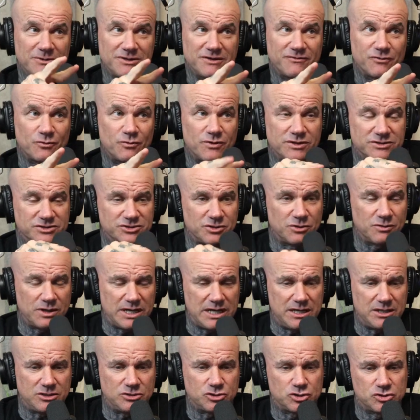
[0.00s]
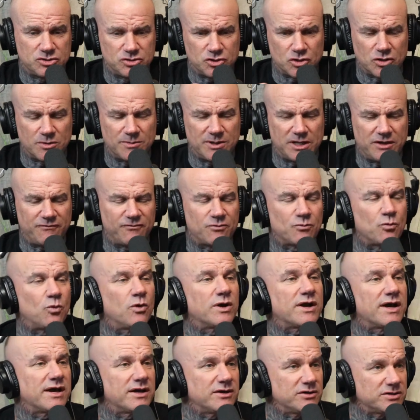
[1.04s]
different ones. So in Germany, from
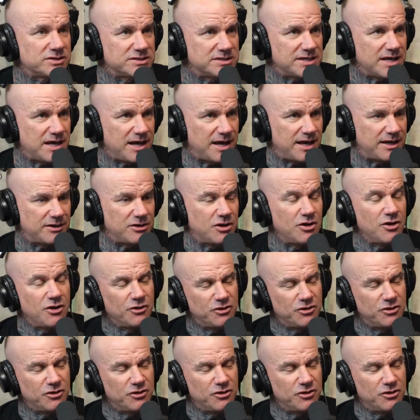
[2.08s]
what I understand,